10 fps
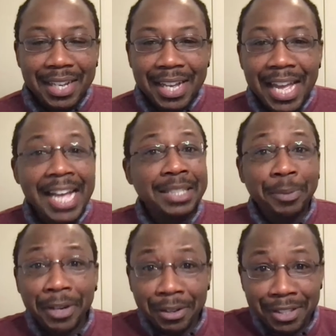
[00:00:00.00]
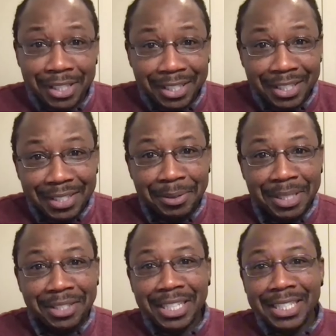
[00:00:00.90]
aspirate cultures,
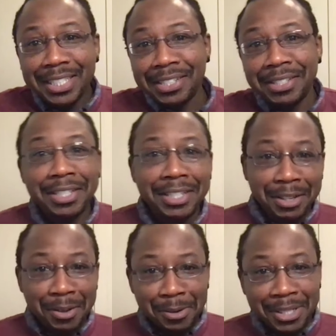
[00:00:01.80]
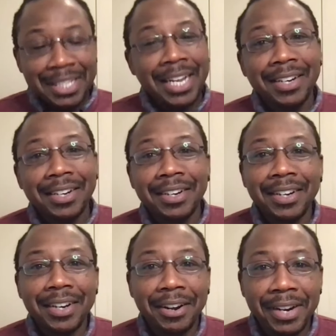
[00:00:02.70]
which are considered the gold standard
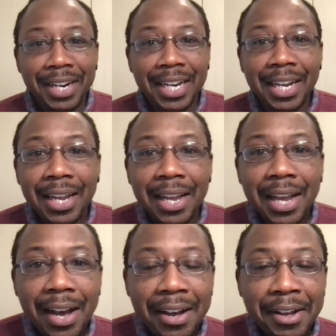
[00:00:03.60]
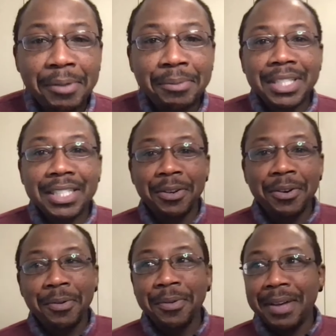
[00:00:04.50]
currently.
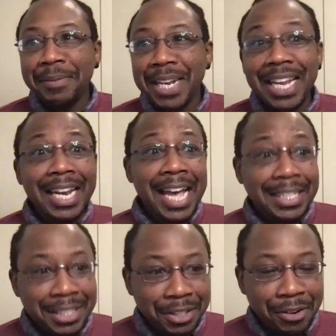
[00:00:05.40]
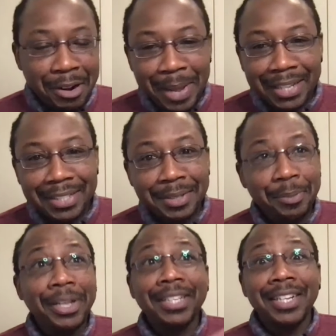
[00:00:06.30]
So I mean, it has its drawbacks.
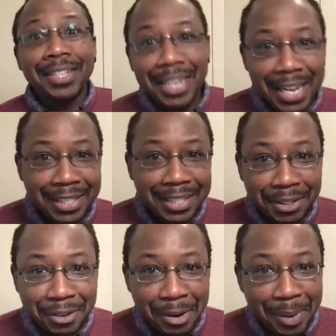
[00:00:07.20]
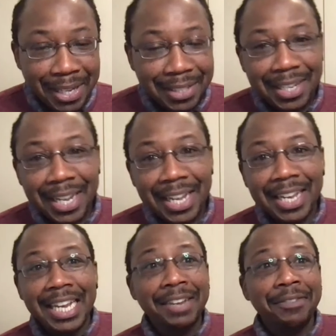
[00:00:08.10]
Breath testing has its drawbacks,
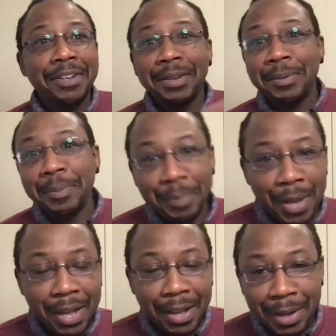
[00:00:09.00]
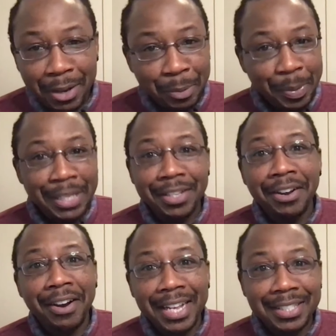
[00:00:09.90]
and even
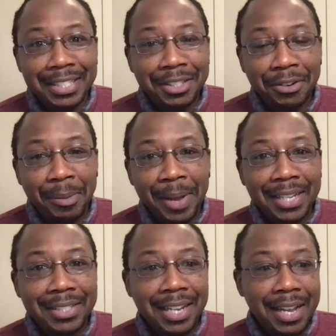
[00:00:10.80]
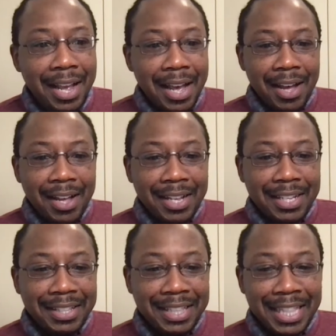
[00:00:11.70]
qPCR has its drawbacks.
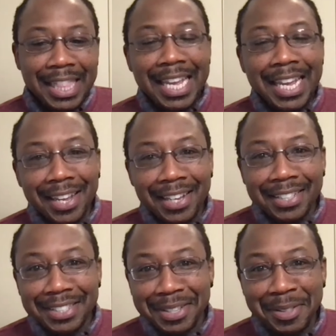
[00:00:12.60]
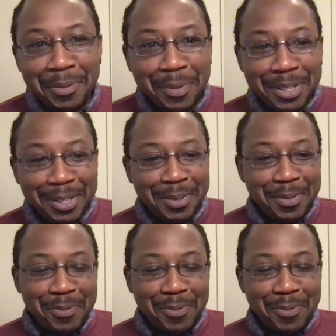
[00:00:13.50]
The thing is that what's